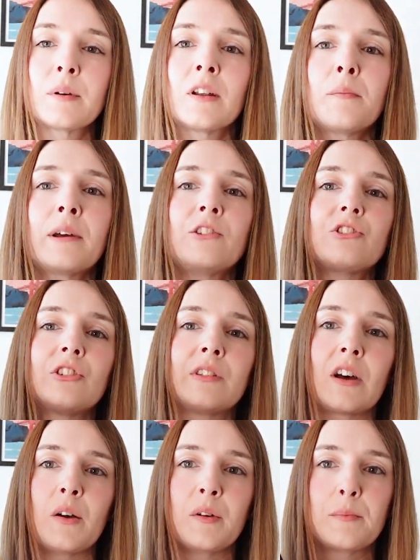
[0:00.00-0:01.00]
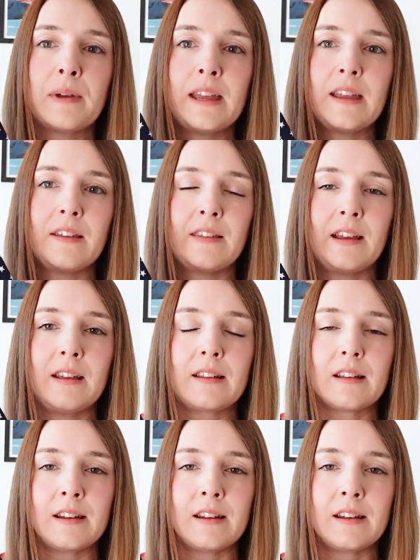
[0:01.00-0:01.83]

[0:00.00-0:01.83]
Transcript: When I mentioned that I was making this,